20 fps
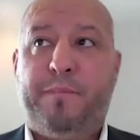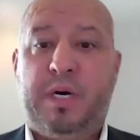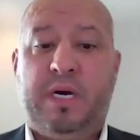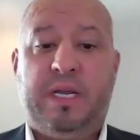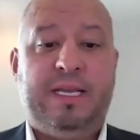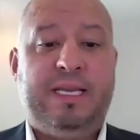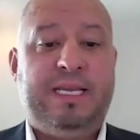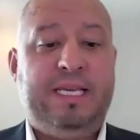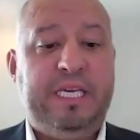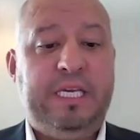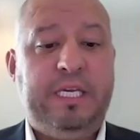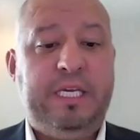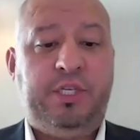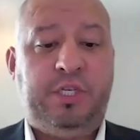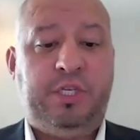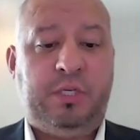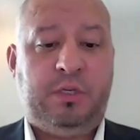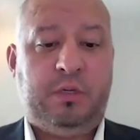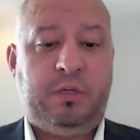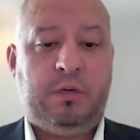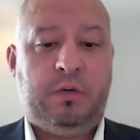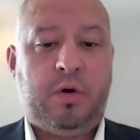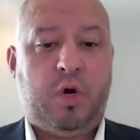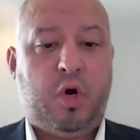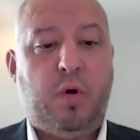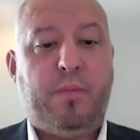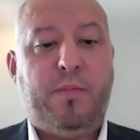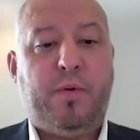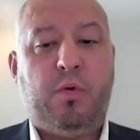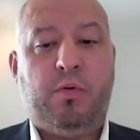but each
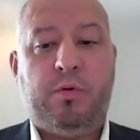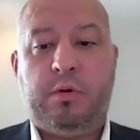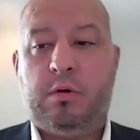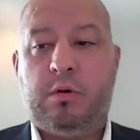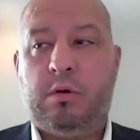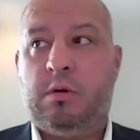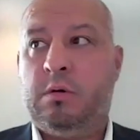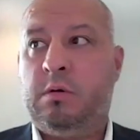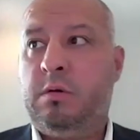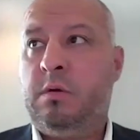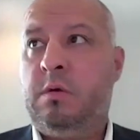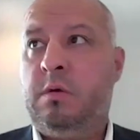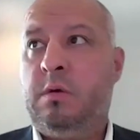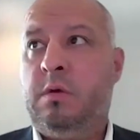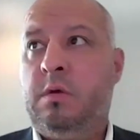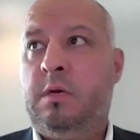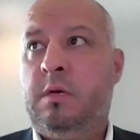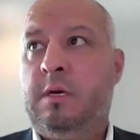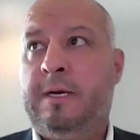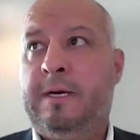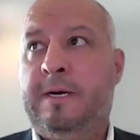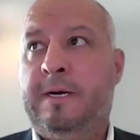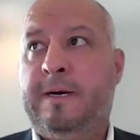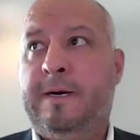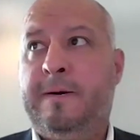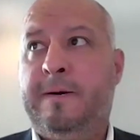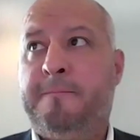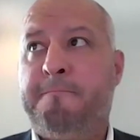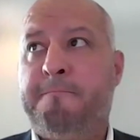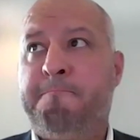homeowner,
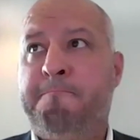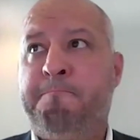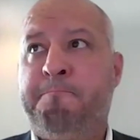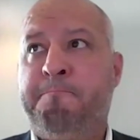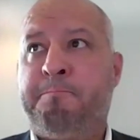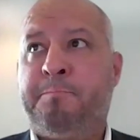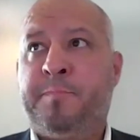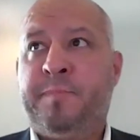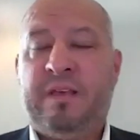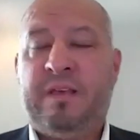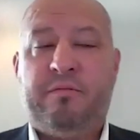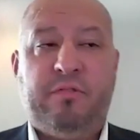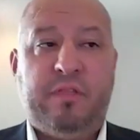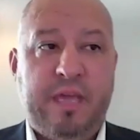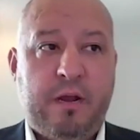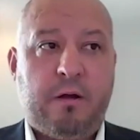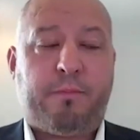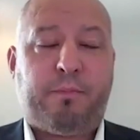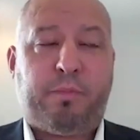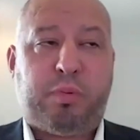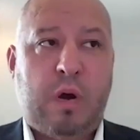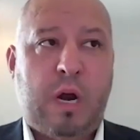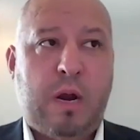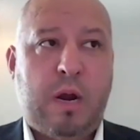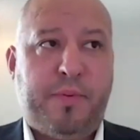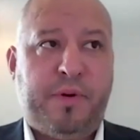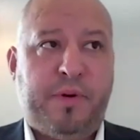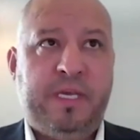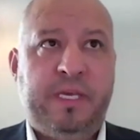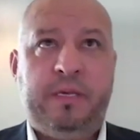um, their
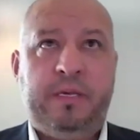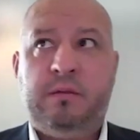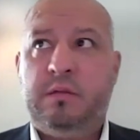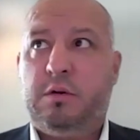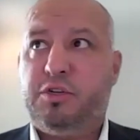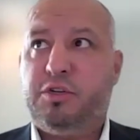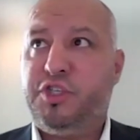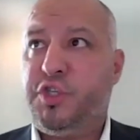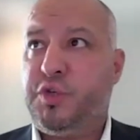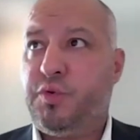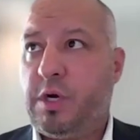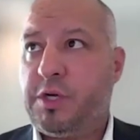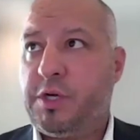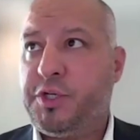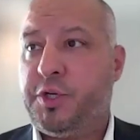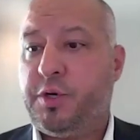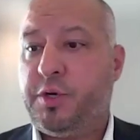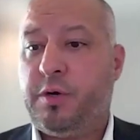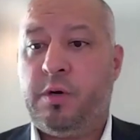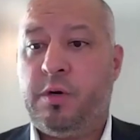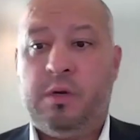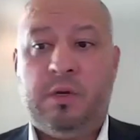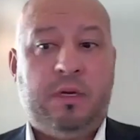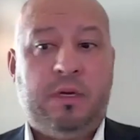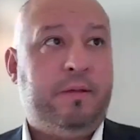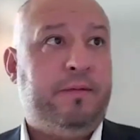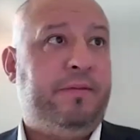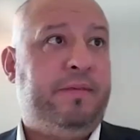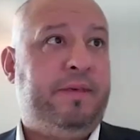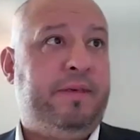property, their structure,
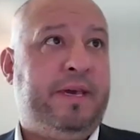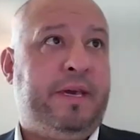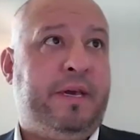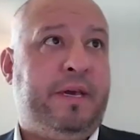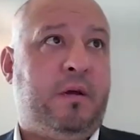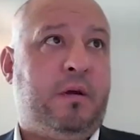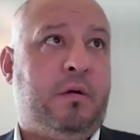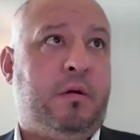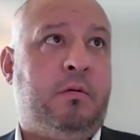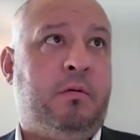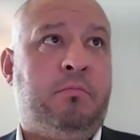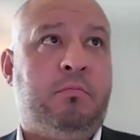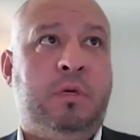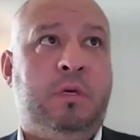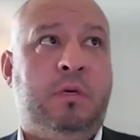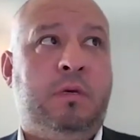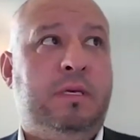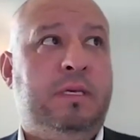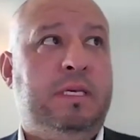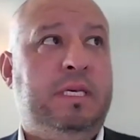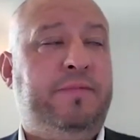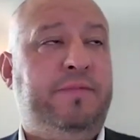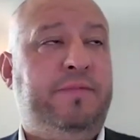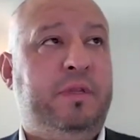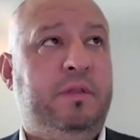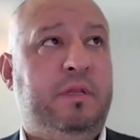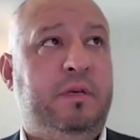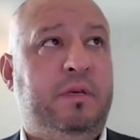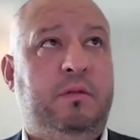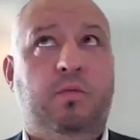their
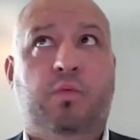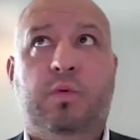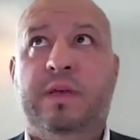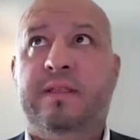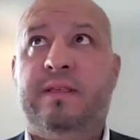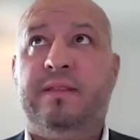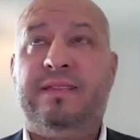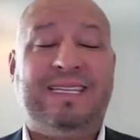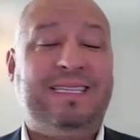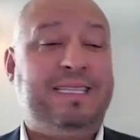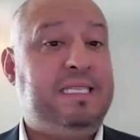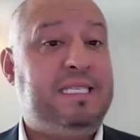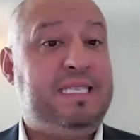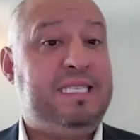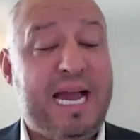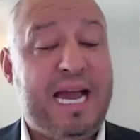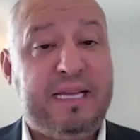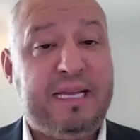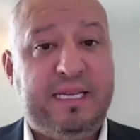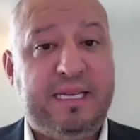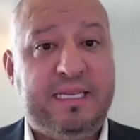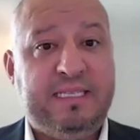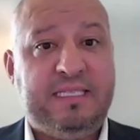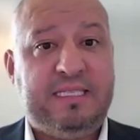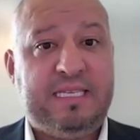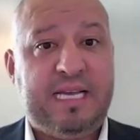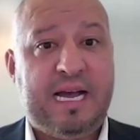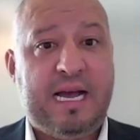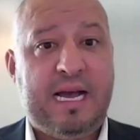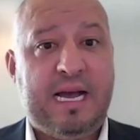even the, the way that they designed it
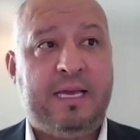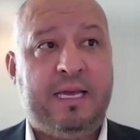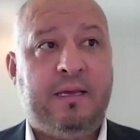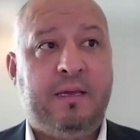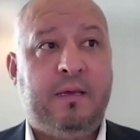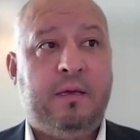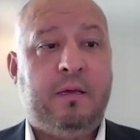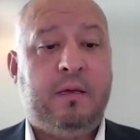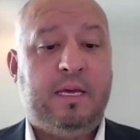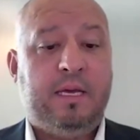inside,